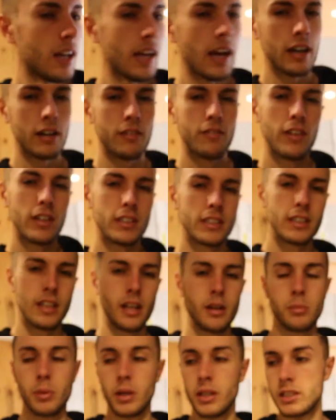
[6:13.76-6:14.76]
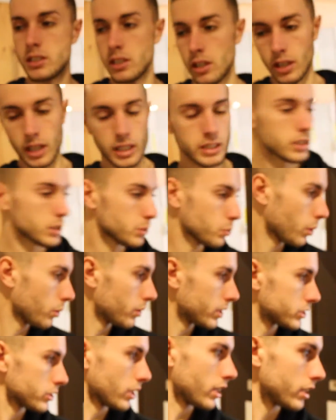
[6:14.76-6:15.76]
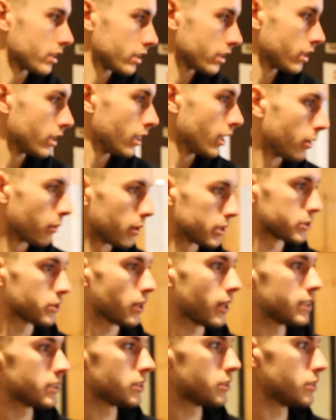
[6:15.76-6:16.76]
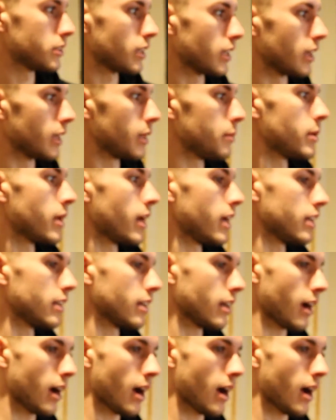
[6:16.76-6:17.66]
how confronting that would be. So that's just what we're trying to eliminate,